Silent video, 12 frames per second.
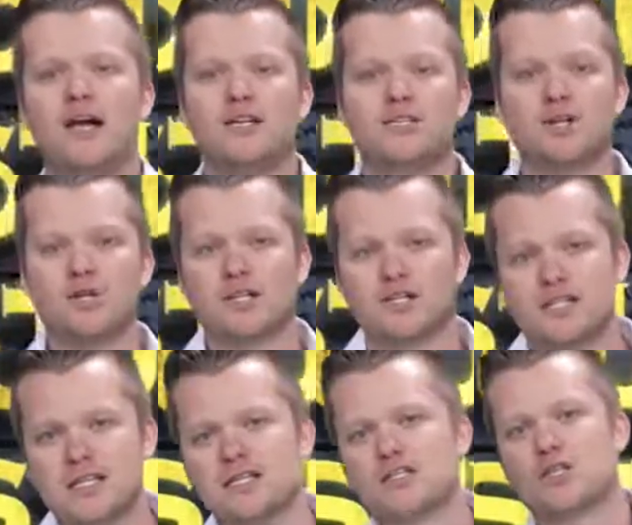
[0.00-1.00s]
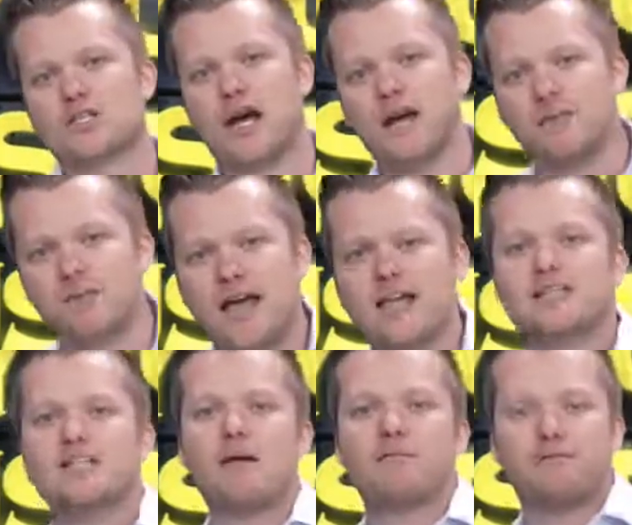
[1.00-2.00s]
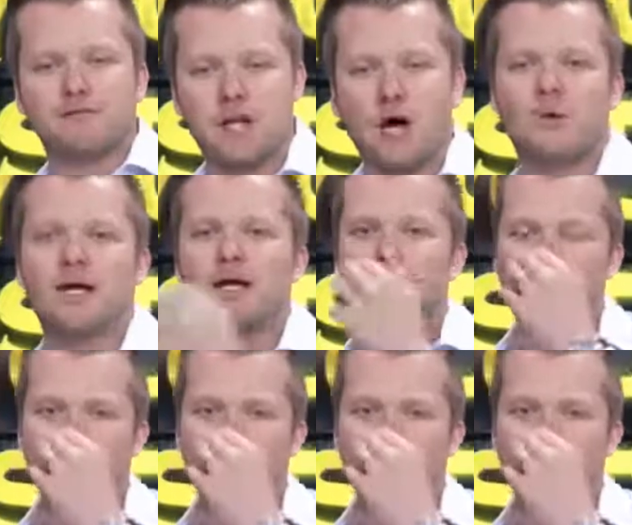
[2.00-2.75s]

So you can see it just kind of ends up flowing.